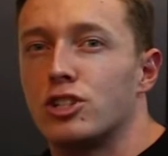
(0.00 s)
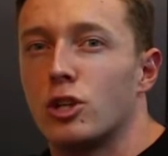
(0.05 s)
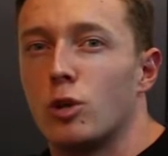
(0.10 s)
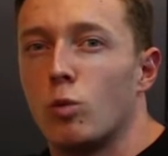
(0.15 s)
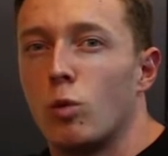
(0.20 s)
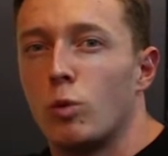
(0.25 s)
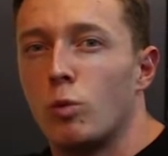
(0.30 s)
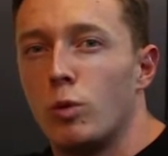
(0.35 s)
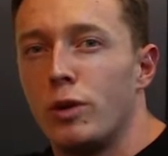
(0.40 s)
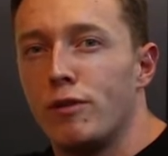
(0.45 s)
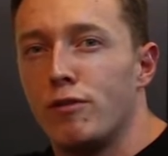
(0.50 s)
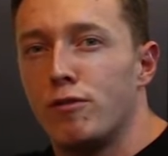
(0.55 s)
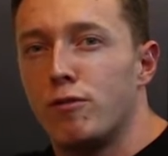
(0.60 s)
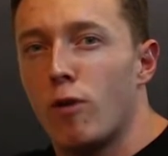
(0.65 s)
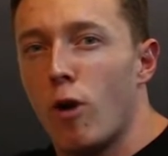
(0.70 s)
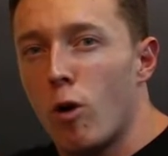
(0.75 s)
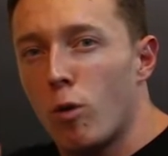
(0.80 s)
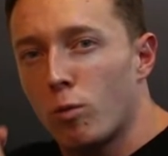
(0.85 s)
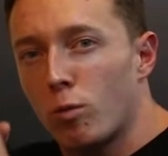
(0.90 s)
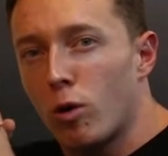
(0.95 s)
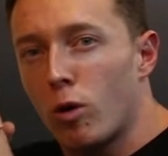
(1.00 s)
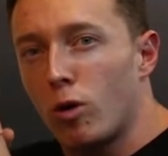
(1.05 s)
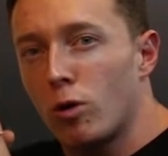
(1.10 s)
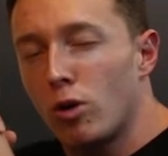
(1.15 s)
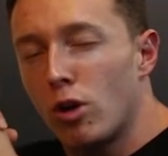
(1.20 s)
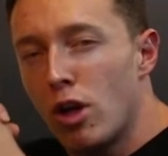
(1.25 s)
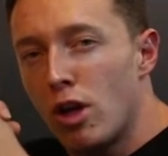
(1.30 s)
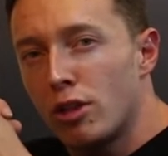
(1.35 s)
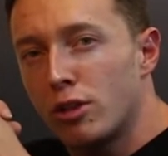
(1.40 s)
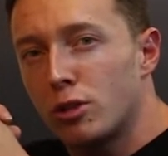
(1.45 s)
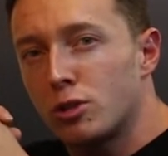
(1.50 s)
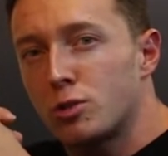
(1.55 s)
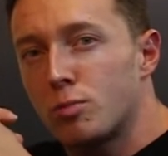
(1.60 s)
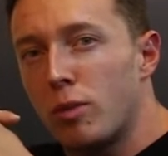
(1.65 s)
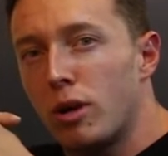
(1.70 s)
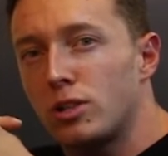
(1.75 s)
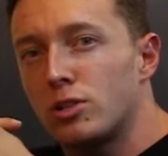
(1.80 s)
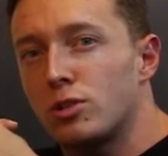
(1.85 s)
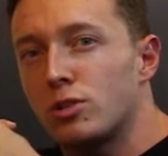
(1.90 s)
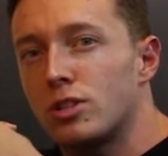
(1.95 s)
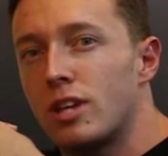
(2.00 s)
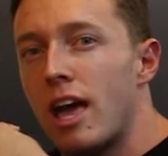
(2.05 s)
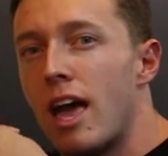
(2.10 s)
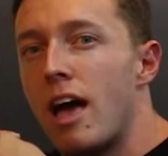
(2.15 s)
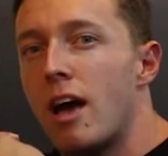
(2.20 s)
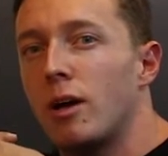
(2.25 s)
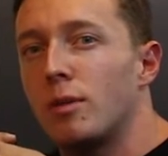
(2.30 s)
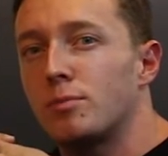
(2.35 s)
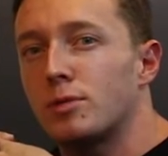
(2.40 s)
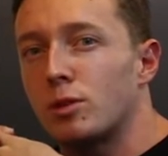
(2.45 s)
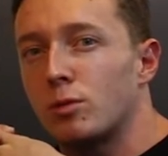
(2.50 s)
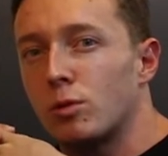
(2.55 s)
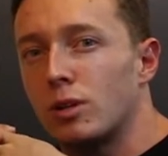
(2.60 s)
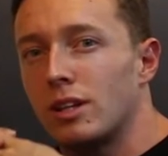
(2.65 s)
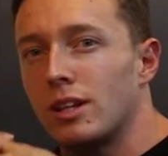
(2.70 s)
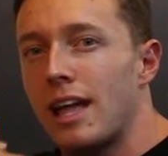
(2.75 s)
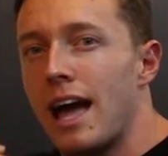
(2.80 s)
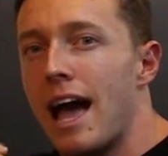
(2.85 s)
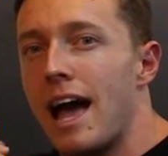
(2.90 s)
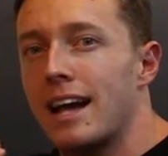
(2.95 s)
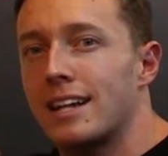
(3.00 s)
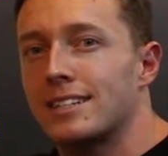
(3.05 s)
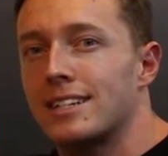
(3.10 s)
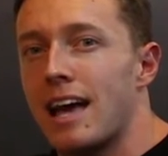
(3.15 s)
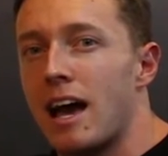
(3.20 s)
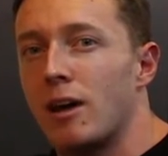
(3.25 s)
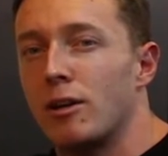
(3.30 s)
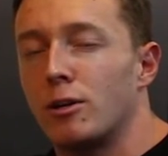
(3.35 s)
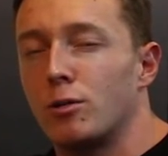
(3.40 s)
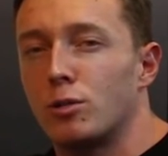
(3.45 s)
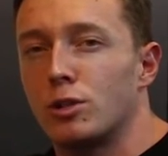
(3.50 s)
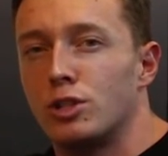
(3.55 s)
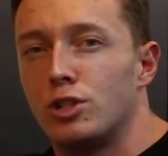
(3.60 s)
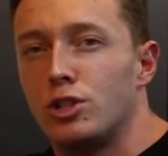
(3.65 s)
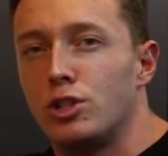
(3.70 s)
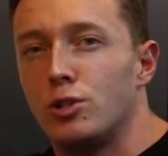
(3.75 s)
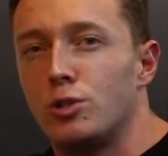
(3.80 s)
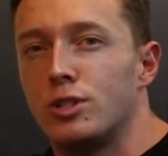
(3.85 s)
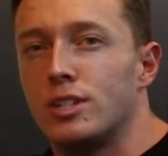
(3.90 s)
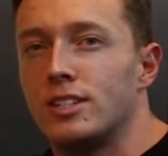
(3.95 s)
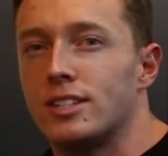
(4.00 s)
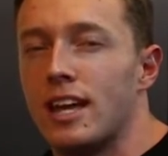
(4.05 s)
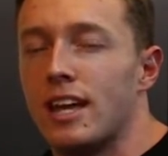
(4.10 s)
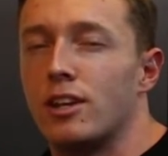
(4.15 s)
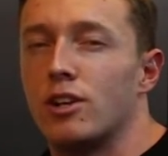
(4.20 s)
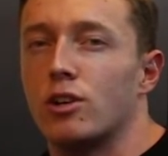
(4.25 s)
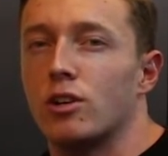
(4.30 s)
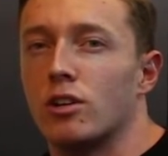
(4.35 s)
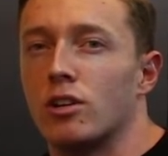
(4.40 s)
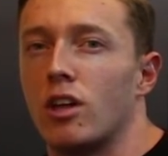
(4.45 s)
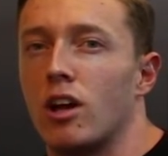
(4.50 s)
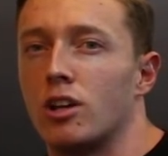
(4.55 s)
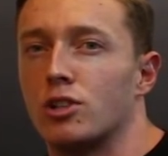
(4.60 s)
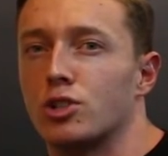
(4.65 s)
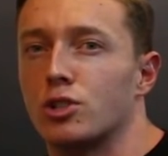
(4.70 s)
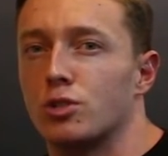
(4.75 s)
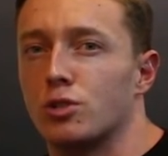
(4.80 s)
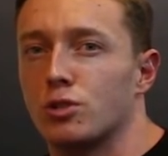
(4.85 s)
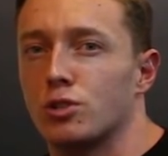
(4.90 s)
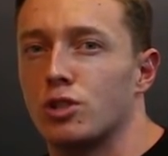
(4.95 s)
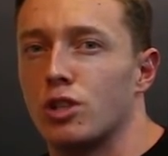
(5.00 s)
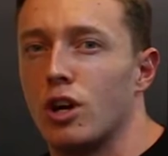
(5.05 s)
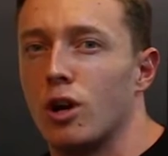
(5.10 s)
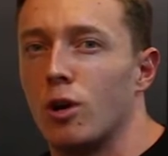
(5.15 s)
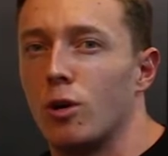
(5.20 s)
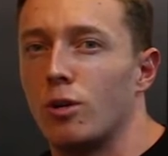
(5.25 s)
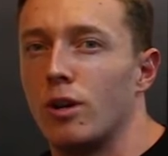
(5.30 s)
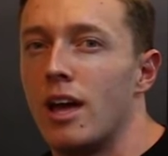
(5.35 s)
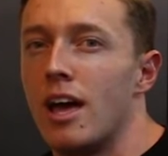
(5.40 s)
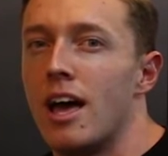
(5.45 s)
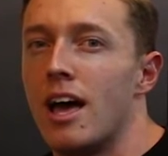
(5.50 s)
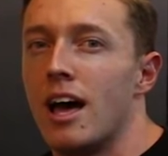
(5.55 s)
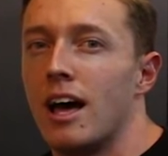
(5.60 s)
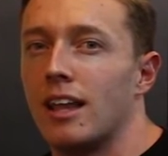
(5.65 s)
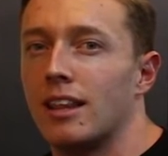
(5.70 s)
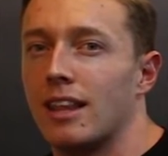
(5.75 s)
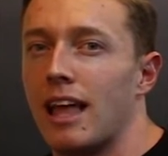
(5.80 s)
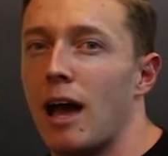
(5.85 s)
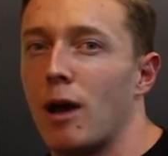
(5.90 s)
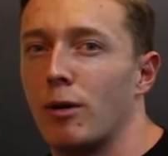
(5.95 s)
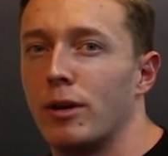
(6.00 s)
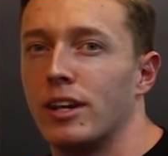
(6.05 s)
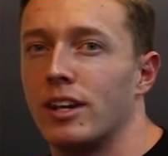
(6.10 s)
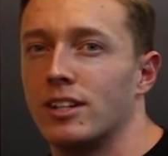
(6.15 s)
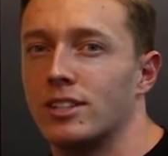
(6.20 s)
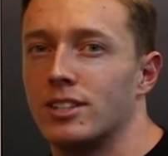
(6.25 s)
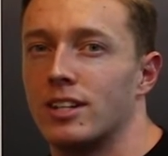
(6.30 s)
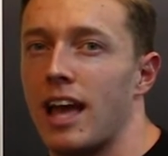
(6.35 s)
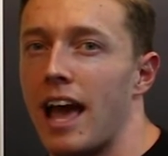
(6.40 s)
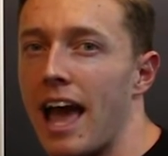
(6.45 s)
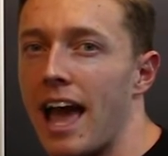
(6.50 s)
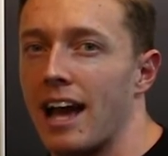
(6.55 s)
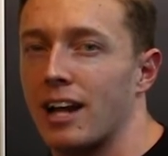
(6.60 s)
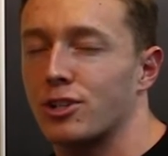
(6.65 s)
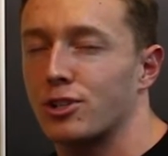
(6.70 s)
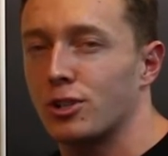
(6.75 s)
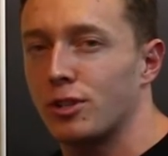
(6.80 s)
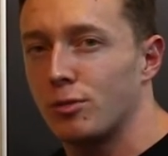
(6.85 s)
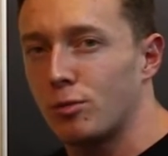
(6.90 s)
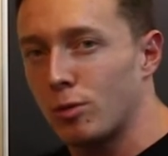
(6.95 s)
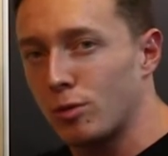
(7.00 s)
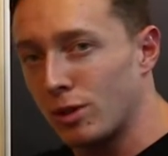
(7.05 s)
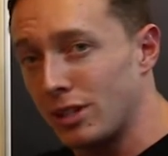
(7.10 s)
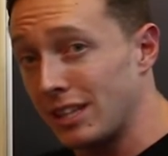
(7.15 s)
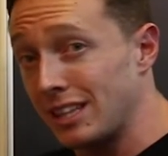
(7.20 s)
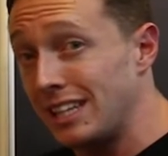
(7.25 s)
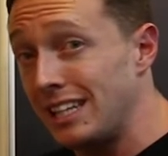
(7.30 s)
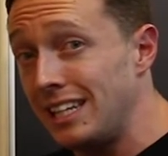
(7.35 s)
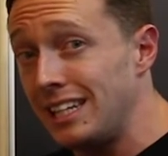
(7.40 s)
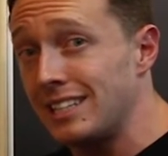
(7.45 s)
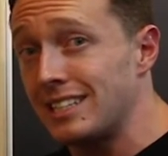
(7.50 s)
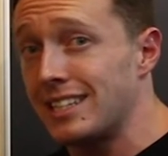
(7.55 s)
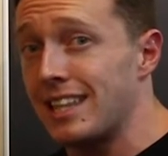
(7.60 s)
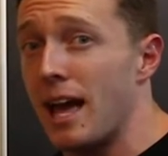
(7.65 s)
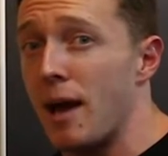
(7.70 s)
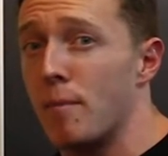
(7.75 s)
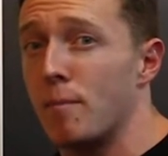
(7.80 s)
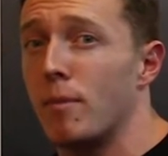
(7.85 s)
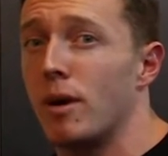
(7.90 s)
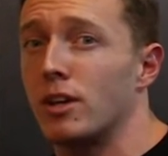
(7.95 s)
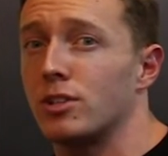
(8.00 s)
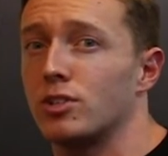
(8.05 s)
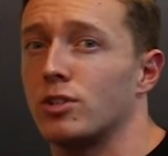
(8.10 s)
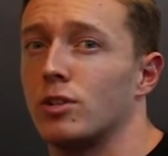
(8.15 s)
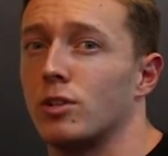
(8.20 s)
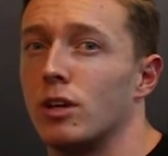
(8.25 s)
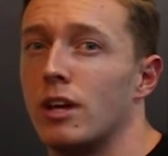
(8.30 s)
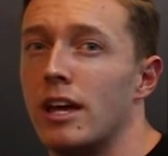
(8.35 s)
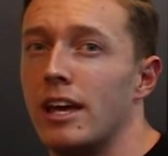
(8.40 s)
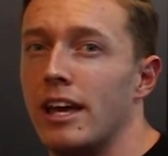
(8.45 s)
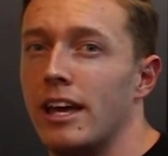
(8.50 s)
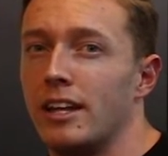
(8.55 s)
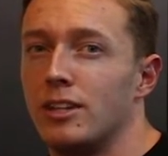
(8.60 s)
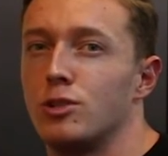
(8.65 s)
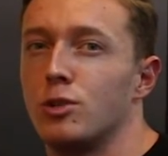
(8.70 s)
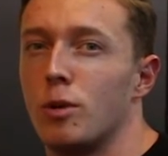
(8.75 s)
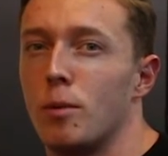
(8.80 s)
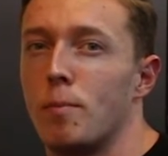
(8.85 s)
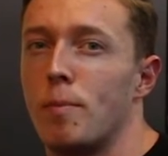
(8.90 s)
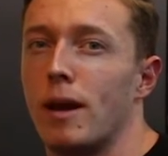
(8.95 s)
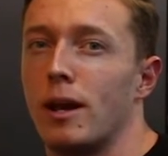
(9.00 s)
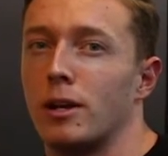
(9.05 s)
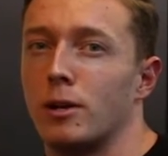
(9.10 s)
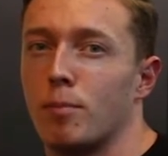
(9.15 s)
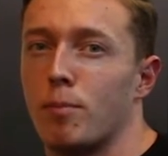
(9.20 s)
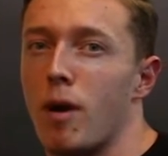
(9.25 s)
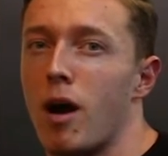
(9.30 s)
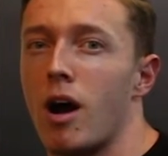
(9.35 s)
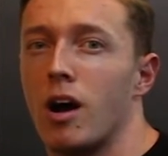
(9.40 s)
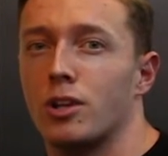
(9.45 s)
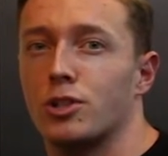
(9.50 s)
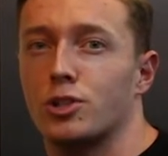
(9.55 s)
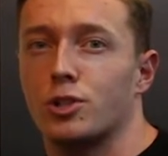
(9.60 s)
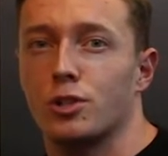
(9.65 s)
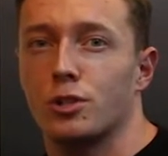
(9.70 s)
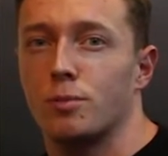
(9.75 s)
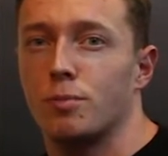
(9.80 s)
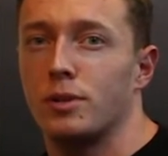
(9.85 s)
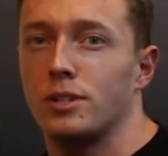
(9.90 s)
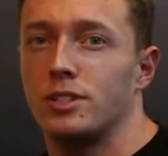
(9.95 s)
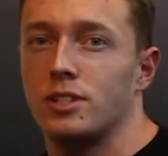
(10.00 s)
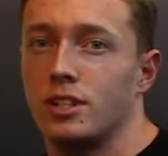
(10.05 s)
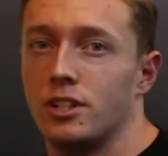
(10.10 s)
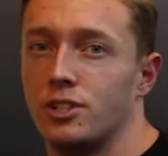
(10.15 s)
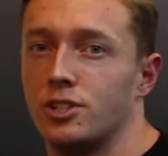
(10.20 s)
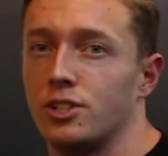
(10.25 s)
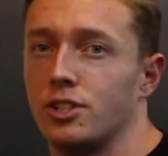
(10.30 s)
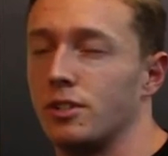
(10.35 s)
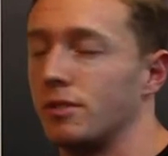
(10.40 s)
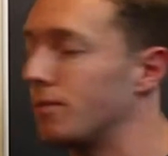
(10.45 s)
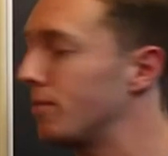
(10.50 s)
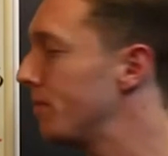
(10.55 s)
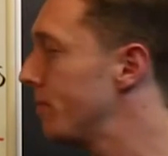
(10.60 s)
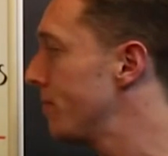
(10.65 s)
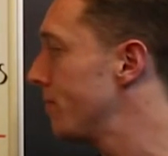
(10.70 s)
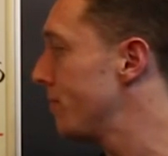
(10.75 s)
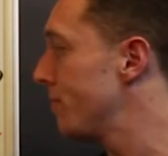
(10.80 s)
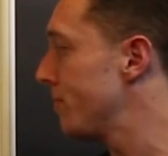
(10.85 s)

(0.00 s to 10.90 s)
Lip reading: so when we foam roll, those muscles help to relax out. It reduces that neurological tone, allowing us to actually release that muscle into a better postured position.